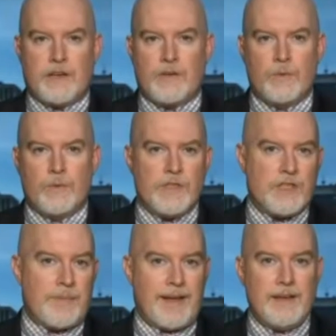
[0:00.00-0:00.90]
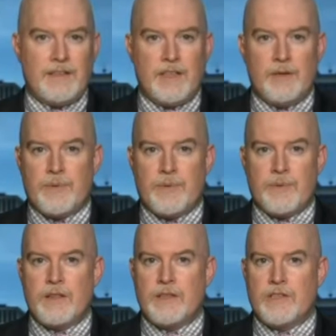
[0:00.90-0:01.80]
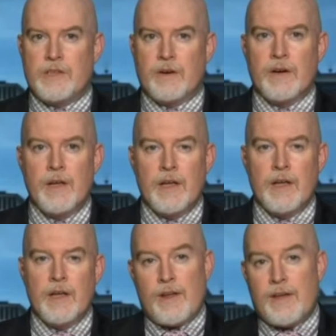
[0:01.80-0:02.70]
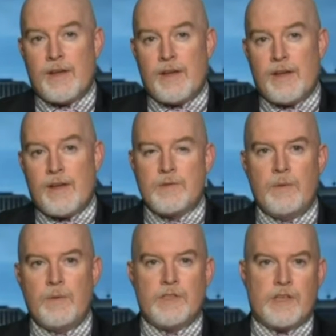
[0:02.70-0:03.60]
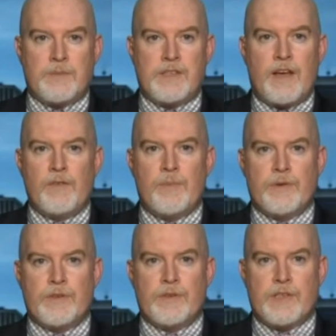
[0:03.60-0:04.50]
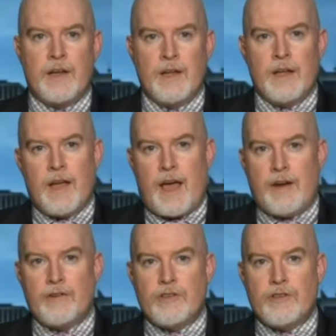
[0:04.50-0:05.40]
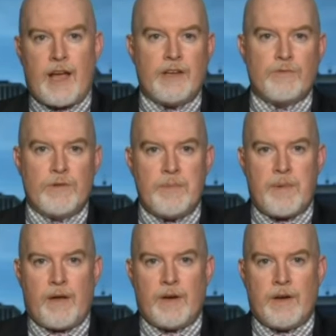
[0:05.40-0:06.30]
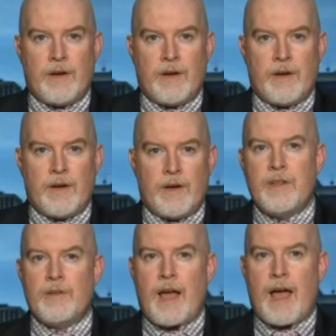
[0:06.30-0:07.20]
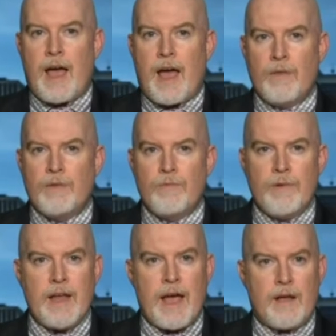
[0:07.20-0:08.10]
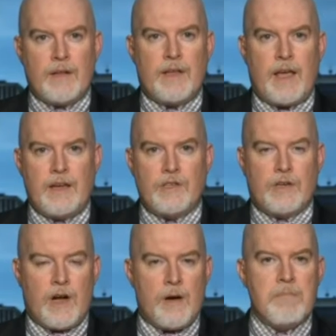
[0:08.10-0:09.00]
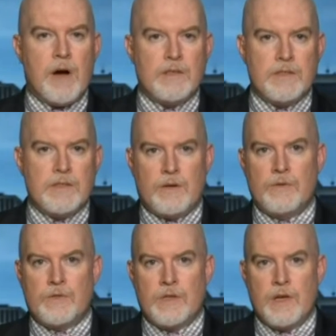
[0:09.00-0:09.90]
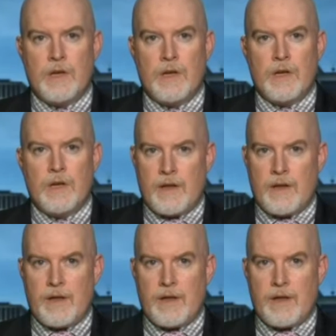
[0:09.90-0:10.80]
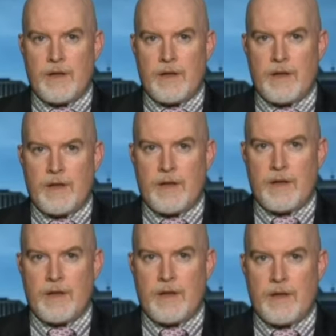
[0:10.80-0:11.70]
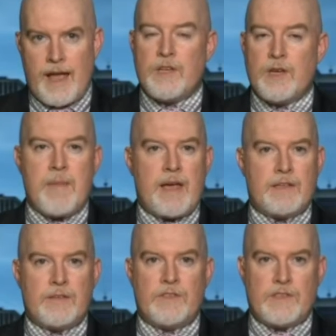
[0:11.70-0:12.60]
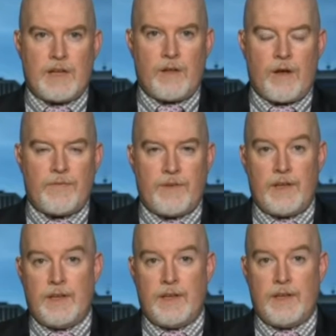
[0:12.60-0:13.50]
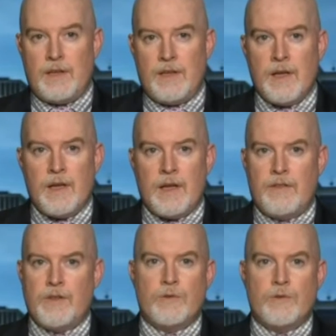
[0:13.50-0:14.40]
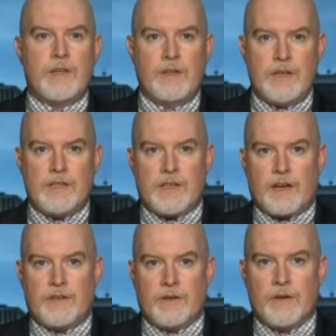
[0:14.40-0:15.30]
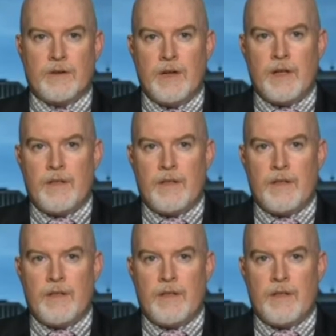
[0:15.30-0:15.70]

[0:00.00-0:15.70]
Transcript: sector, which is up 18% this year. You have the S&P, which is up 7%. Energy has rebounded. It'll be how the reallocation amongst those happens. So if you see a massive sell-off in the utility sector